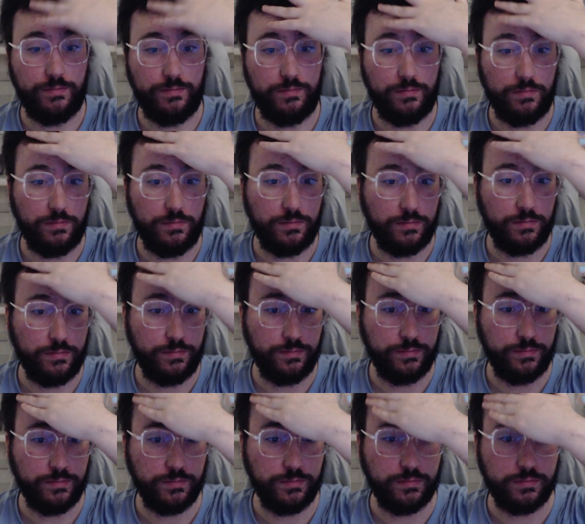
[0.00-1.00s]

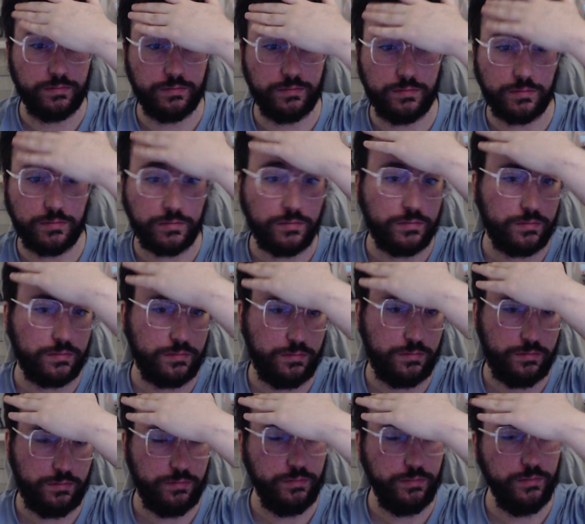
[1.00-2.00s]

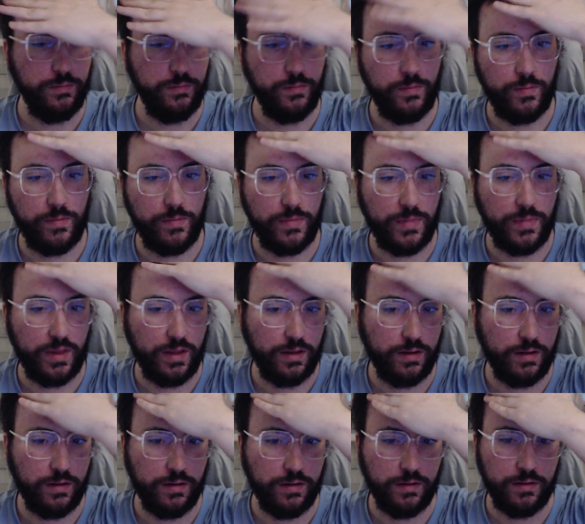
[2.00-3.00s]

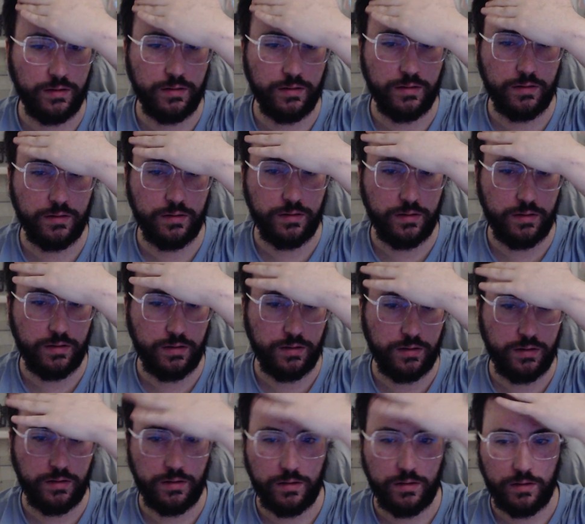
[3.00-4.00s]

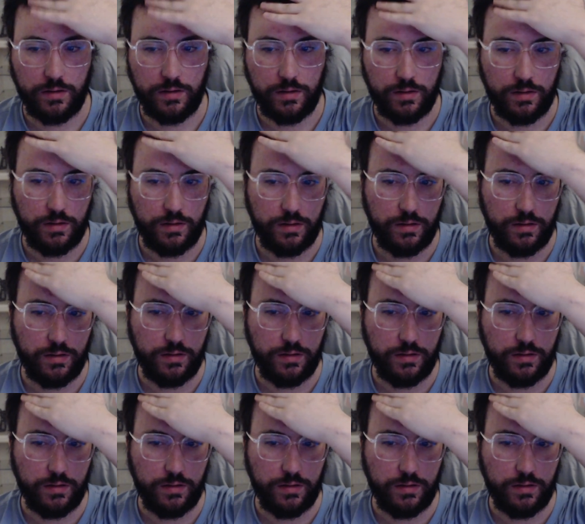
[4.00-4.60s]
No one is speaking in this clip.